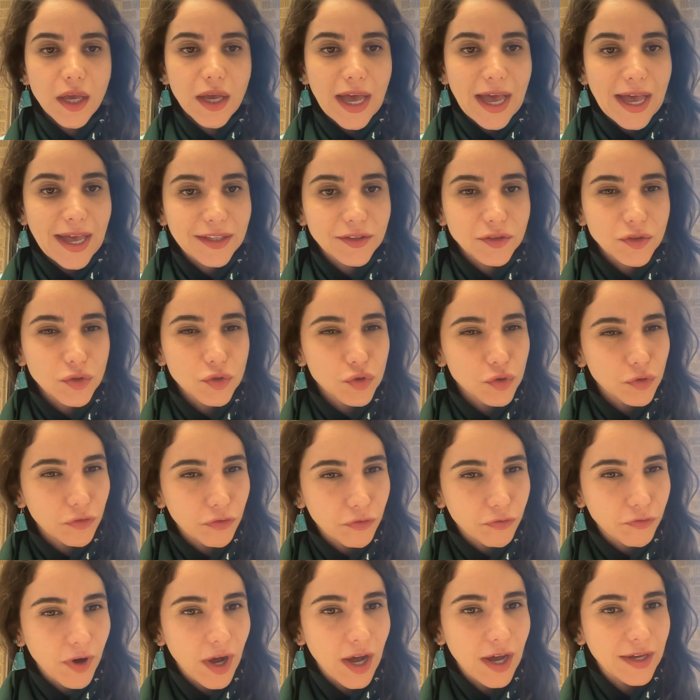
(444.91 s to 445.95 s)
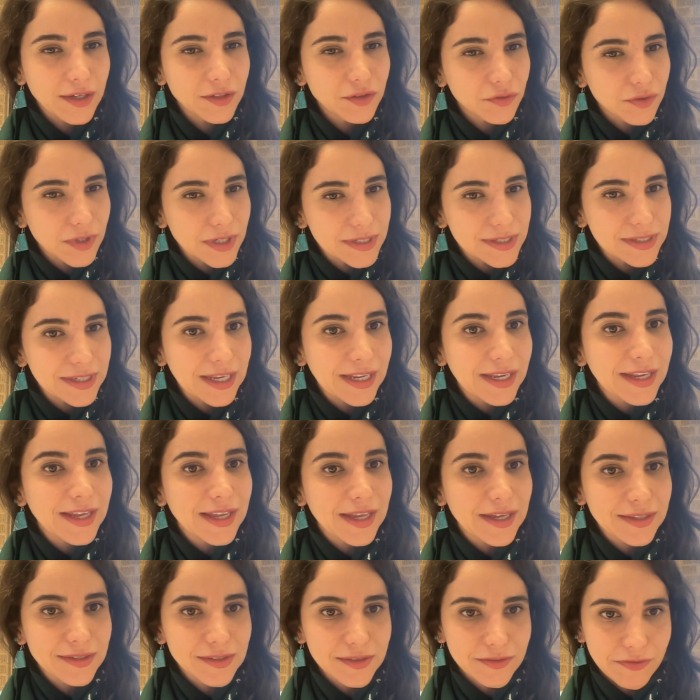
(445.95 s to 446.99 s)
and to find
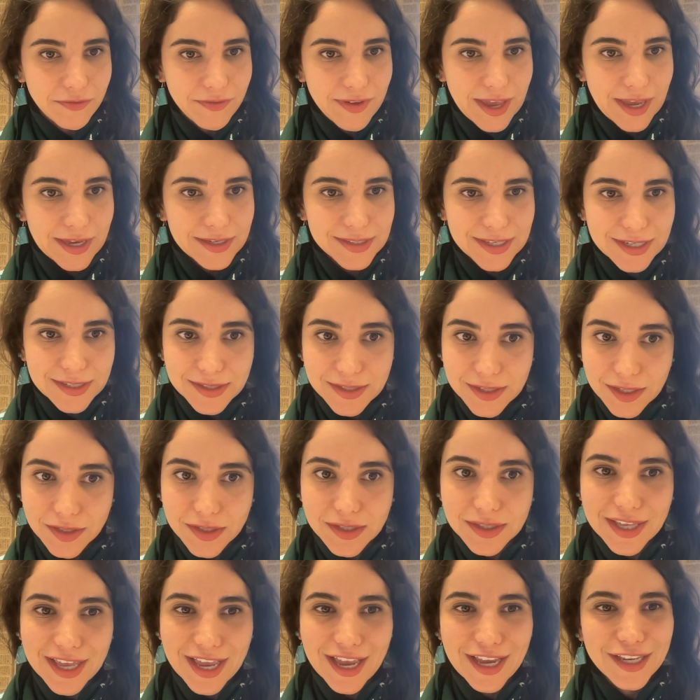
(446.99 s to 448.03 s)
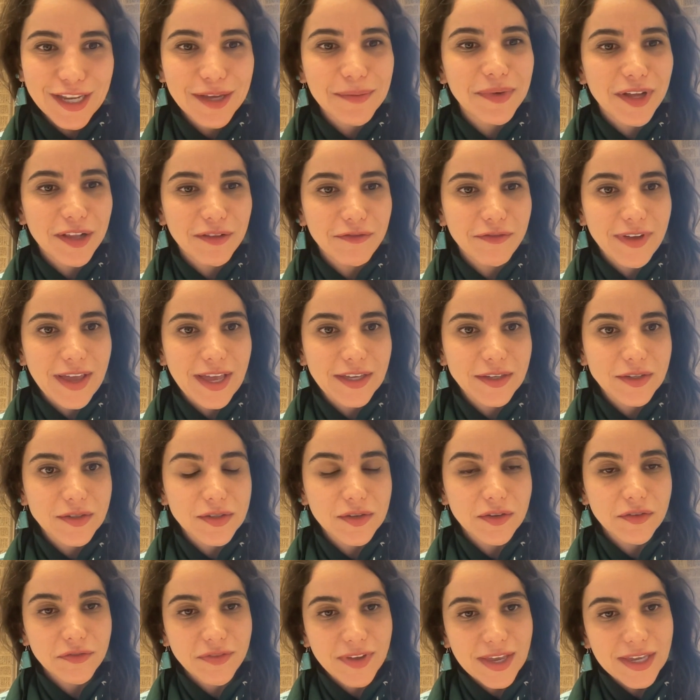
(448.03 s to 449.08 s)
resilient ways and sustainable
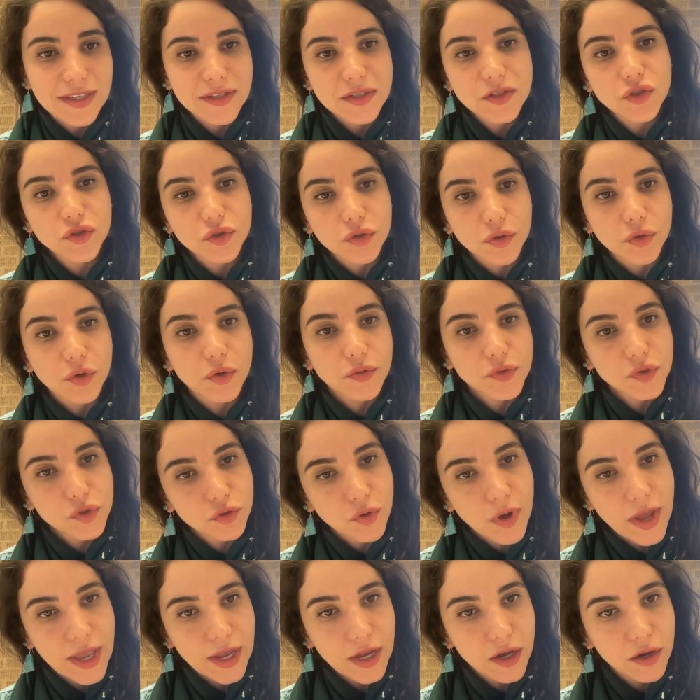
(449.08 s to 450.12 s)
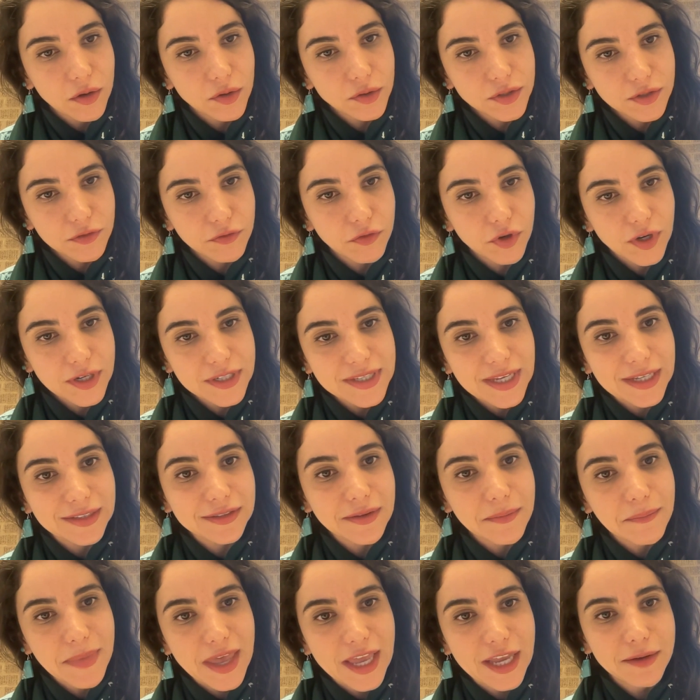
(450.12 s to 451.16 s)
ways to echo the voice and
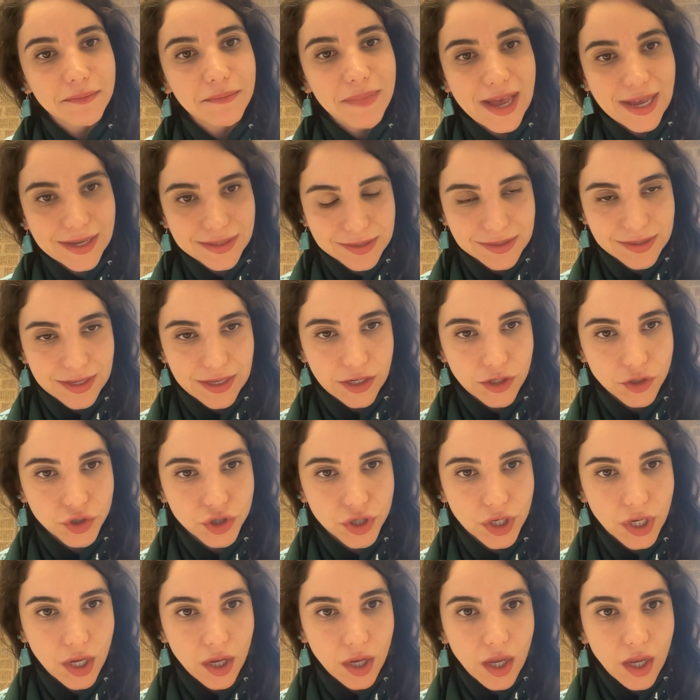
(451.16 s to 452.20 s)
the main message.